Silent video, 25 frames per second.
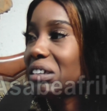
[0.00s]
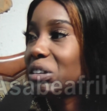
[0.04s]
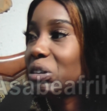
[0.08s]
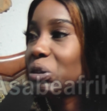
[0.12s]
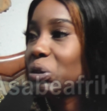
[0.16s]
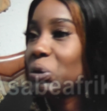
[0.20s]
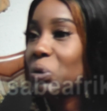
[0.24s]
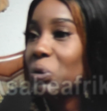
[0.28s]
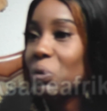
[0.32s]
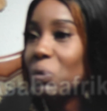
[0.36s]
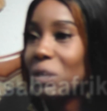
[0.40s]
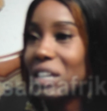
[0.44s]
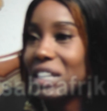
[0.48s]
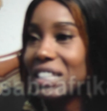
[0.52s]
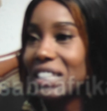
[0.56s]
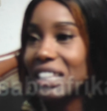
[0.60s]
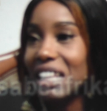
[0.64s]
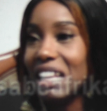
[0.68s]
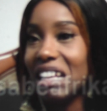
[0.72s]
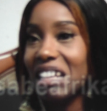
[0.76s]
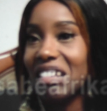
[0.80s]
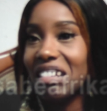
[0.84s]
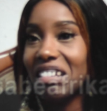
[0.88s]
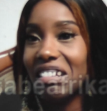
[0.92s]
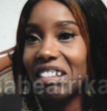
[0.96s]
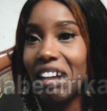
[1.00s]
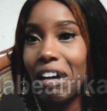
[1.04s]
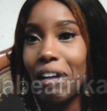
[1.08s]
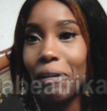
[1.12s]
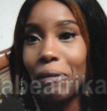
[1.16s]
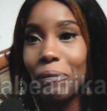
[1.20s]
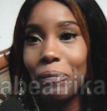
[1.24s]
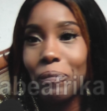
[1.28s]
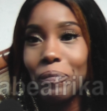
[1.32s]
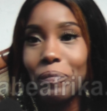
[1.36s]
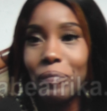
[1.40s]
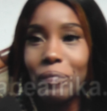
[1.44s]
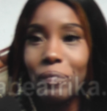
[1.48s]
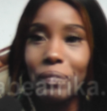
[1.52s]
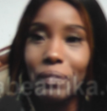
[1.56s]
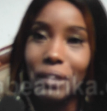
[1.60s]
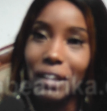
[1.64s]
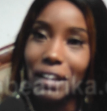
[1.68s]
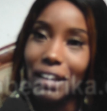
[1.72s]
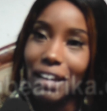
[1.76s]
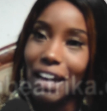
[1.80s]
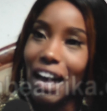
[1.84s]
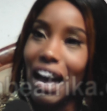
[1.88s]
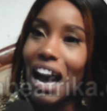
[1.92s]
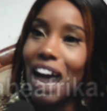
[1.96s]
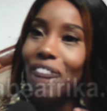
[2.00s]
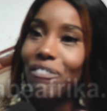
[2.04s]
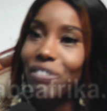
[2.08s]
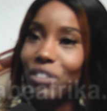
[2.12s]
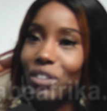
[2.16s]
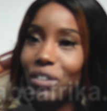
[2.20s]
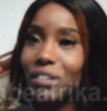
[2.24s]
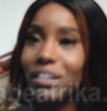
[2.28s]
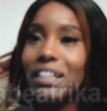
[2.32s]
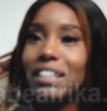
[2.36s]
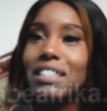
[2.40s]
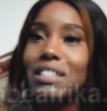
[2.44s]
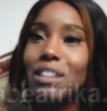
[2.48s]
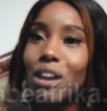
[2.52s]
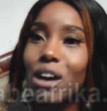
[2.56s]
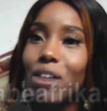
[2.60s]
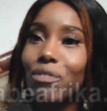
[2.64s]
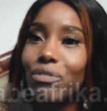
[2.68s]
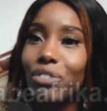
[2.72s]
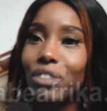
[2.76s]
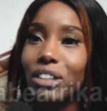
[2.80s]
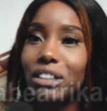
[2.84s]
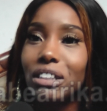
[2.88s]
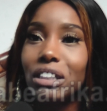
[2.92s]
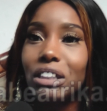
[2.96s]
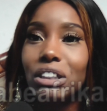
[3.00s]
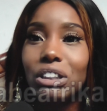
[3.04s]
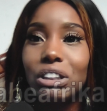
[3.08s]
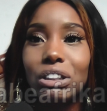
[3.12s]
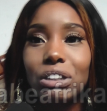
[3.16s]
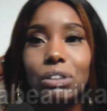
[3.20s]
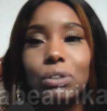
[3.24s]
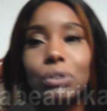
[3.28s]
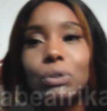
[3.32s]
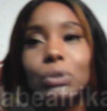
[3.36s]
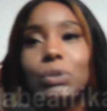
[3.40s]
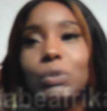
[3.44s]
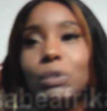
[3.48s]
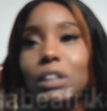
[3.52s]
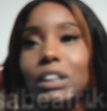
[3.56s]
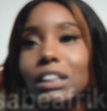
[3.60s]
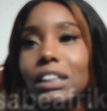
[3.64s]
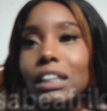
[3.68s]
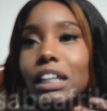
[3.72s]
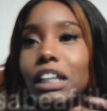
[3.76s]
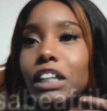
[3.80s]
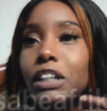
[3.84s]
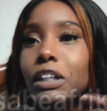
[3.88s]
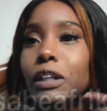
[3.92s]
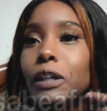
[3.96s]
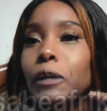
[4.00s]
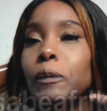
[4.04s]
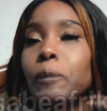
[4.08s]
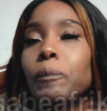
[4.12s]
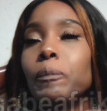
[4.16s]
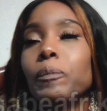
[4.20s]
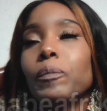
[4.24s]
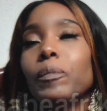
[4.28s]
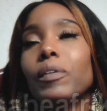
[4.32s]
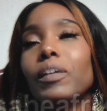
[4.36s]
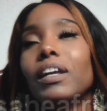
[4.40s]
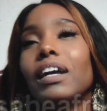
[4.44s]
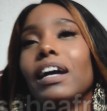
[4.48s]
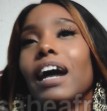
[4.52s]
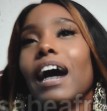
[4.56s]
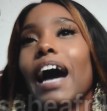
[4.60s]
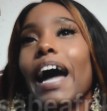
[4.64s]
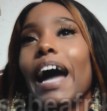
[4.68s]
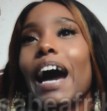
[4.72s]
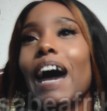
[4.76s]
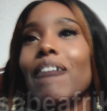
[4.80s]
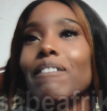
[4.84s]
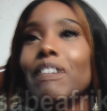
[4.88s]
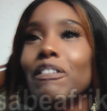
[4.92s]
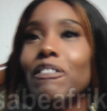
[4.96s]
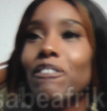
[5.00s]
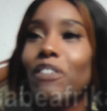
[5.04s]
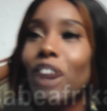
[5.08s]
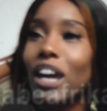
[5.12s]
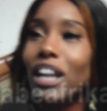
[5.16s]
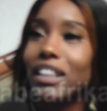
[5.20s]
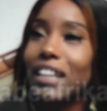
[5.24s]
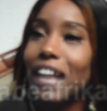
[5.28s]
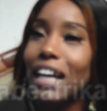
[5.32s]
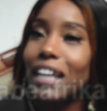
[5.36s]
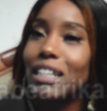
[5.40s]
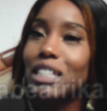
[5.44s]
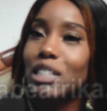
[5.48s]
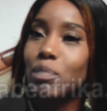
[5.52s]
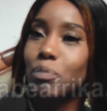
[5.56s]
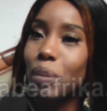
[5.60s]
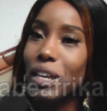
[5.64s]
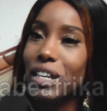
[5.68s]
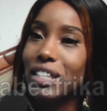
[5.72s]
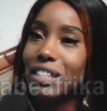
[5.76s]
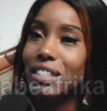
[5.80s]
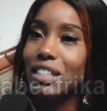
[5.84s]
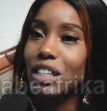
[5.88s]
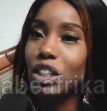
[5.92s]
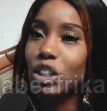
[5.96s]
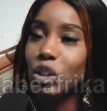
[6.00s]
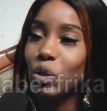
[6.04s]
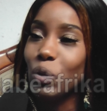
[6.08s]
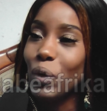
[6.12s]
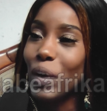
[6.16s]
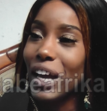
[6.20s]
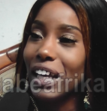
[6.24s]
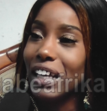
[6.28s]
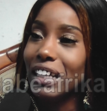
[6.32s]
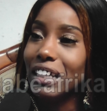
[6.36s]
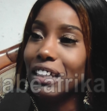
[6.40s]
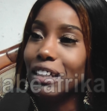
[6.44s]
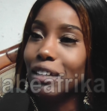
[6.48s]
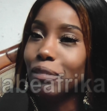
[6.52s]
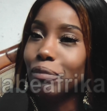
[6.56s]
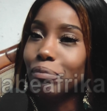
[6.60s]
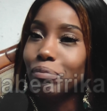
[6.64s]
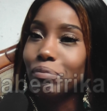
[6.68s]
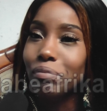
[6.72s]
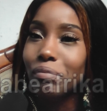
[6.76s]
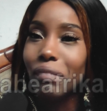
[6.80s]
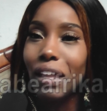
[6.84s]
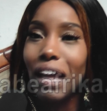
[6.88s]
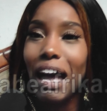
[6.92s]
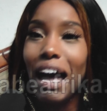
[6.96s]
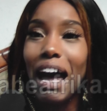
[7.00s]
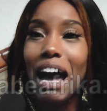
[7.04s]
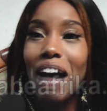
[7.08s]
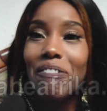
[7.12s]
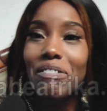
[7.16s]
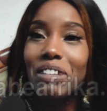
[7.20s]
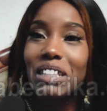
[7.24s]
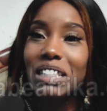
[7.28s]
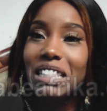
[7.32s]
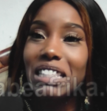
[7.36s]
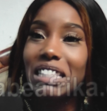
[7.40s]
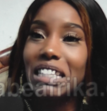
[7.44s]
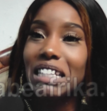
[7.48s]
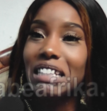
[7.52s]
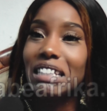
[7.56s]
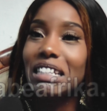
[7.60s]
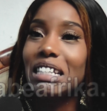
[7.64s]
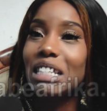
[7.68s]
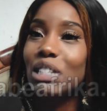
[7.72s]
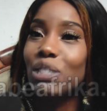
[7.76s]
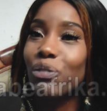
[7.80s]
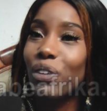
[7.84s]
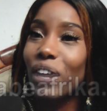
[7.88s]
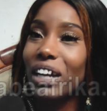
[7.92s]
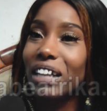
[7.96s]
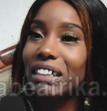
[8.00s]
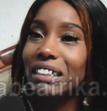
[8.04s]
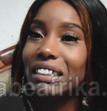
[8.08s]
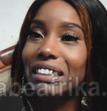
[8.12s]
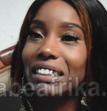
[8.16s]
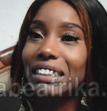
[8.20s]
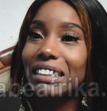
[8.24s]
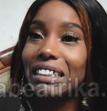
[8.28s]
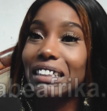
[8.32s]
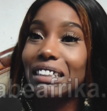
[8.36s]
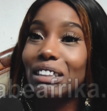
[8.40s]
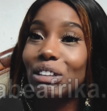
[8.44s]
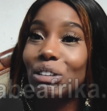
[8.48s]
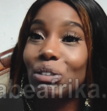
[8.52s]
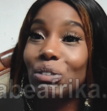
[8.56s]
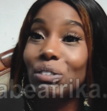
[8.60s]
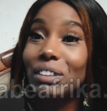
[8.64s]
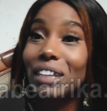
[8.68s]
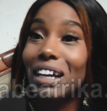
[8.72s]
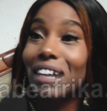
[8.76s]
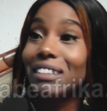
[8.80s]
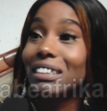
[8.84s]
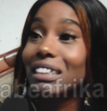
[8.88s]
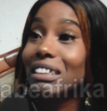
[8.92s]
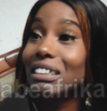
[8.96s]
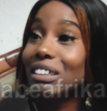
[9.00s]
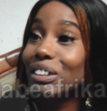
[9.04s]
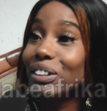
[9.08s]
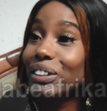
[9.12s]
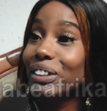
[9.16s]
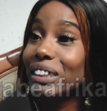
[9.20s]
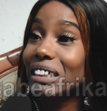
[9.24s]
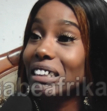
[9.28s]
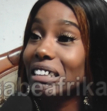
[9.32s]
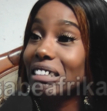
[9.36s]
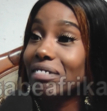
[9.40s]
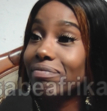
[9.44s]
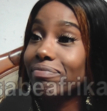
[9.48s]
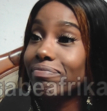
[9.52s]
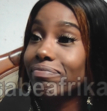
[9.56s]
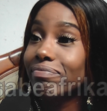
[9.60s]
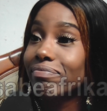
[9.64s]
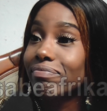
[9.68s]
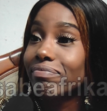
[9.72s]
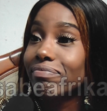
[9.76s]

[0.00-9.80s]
2 weeks later now, after this confrontation, 2 weeks later, I have a friend that is based in UAE. I haven't seen this friend since 2013.